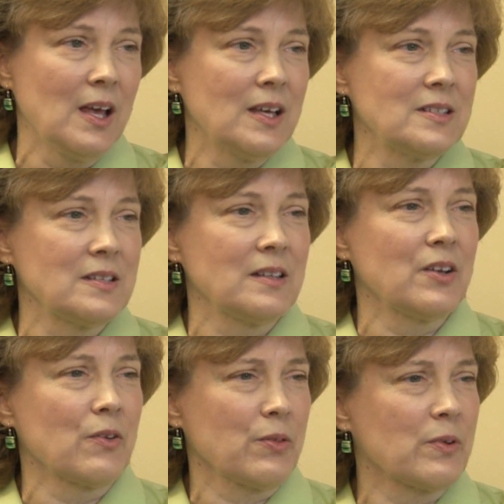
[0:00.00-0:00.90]
is that
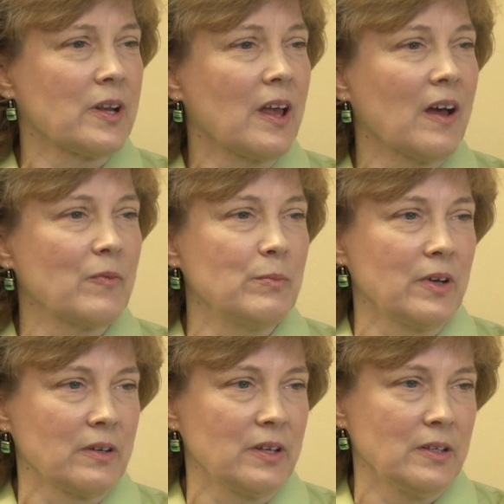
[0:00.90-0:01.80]
there are three and a half
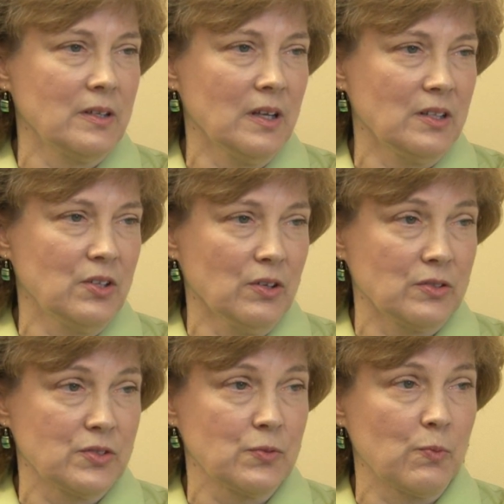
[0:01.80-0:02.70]
million
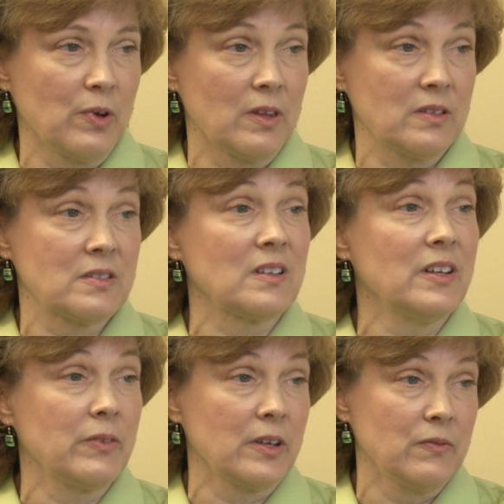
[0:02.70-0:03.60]
adults with
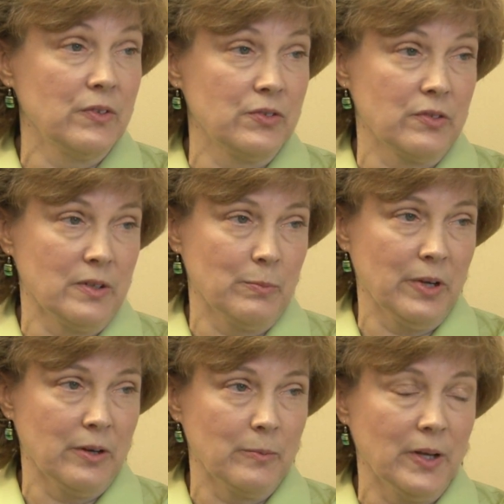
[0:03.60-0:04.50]
significant vision
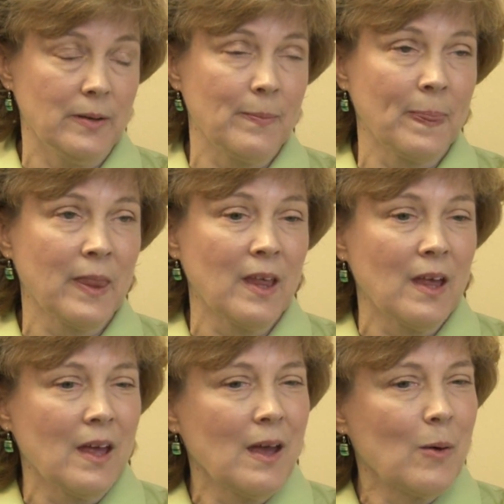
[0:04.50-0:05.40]
impairment.
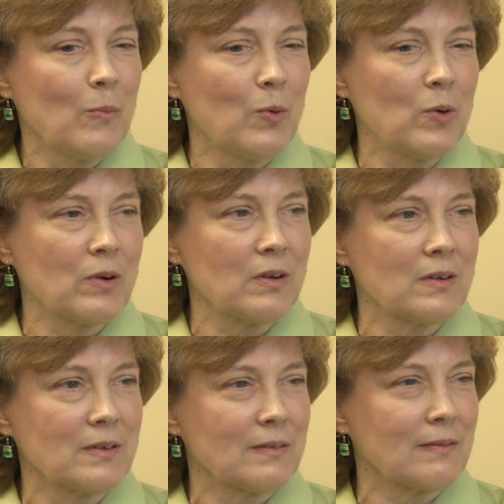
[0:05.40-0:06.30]

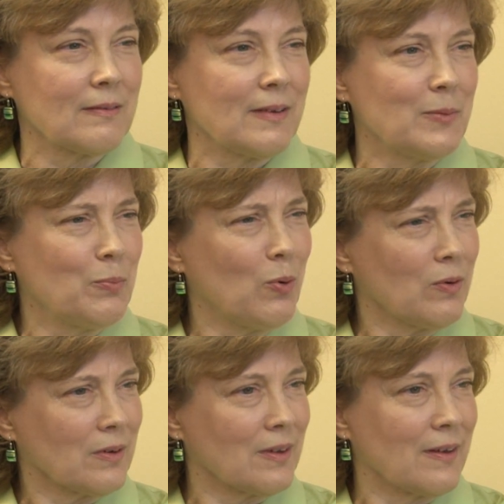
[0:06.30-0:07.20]
More
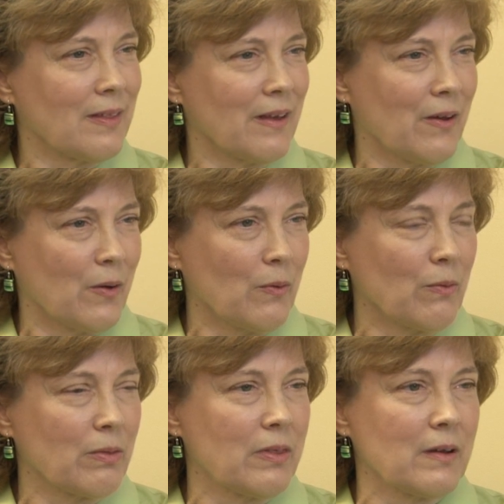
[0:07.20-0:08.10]
importantly,
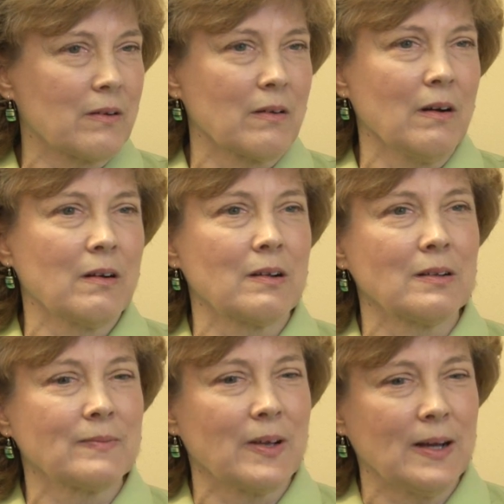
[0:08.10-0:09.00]
though, there
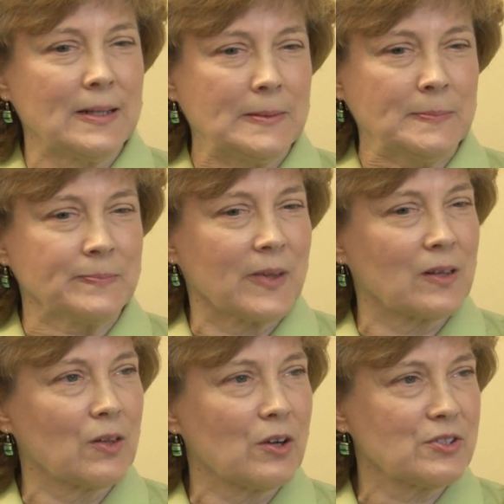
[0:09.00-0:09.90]
are um,
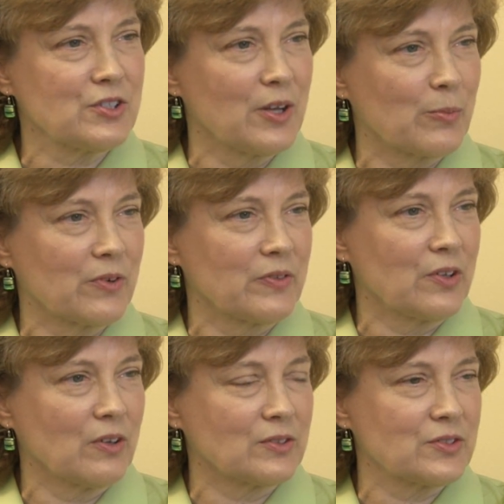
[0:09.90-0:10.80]
a large number of
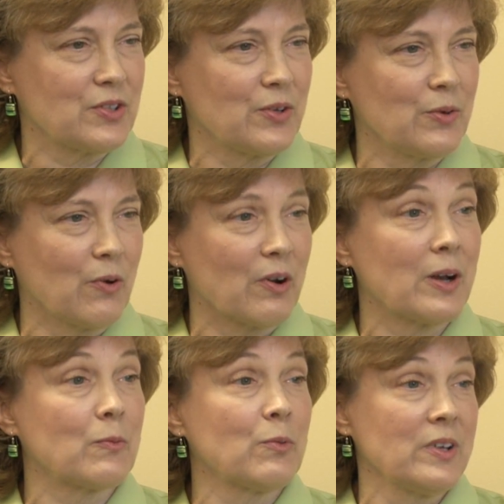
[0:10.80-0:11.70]
adults who are
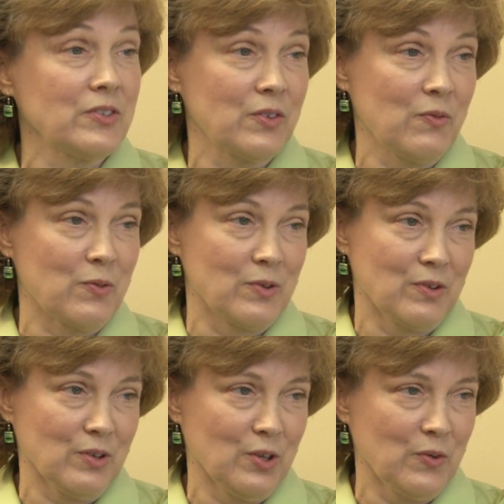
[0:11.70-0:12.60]
at risk
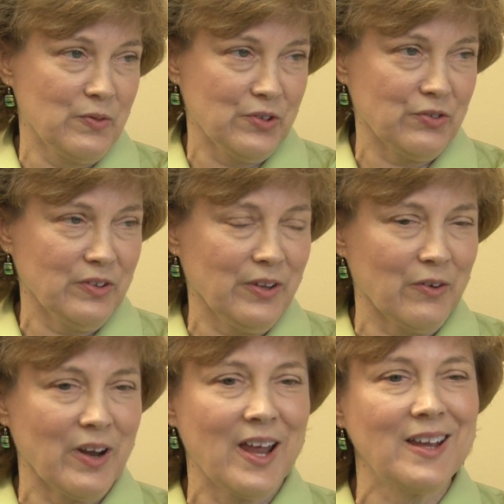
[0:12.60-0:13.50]
for low vision.
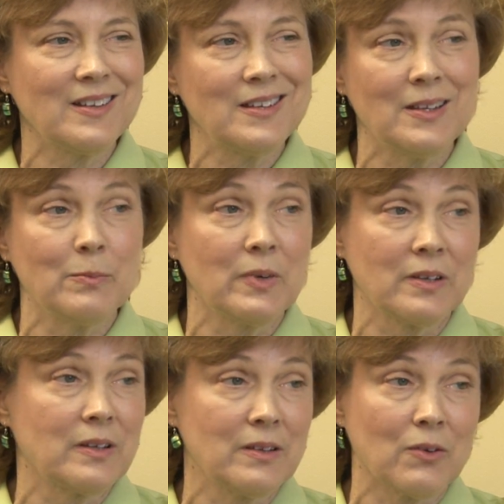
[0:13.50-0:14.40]
There are 18
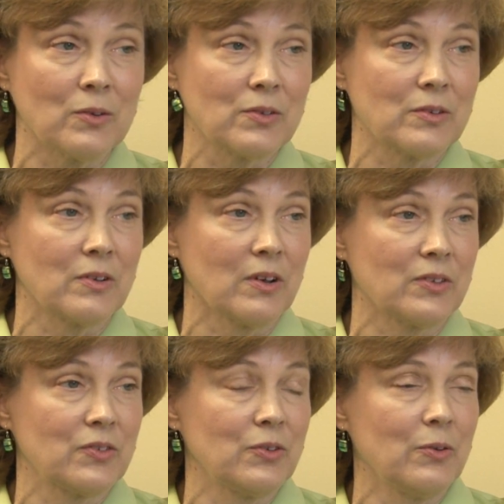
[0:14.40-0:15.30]
million older
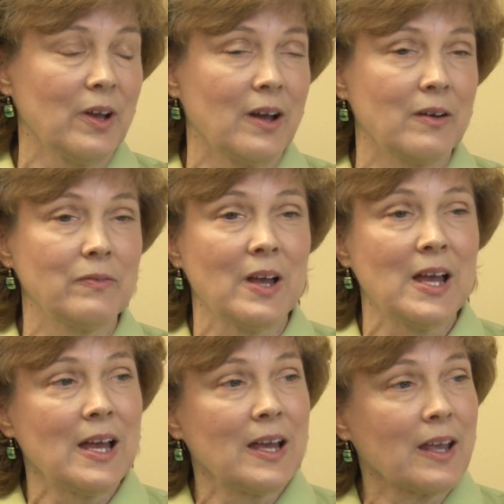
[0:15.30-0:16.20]
adults who have
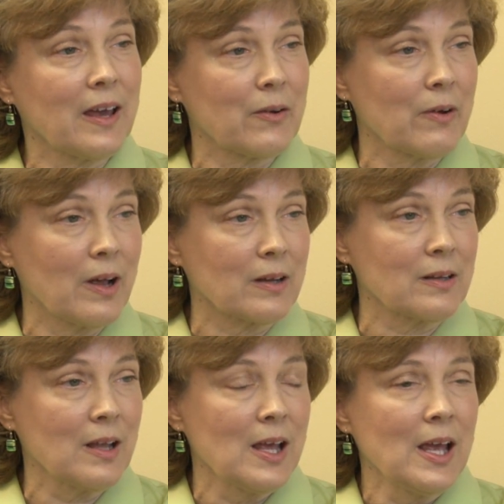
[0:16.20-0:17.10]

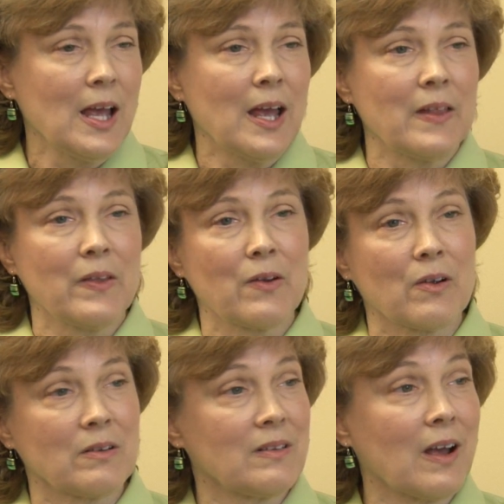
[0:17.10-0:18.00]
cataract, and there
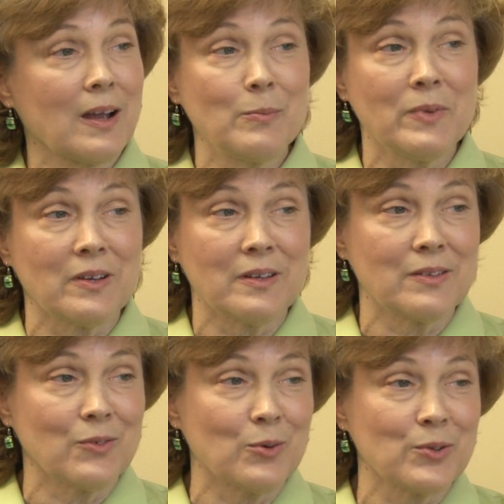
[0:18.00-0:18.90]
are 9
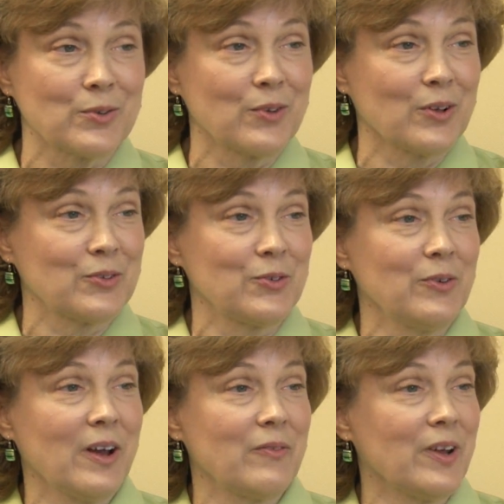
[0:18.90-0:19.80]
million older adults
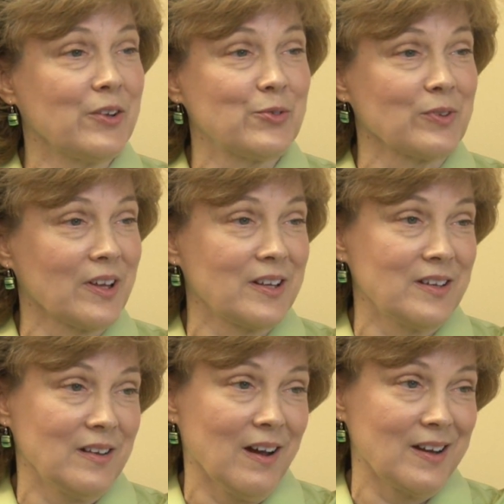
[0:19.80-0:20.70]
who have
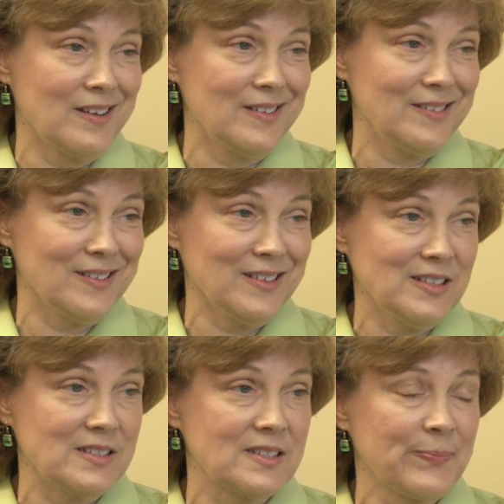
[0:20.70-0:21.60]
age-related eye
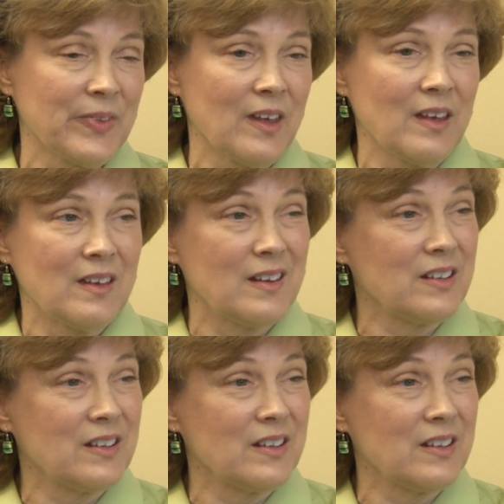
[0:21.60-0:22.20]
disease. In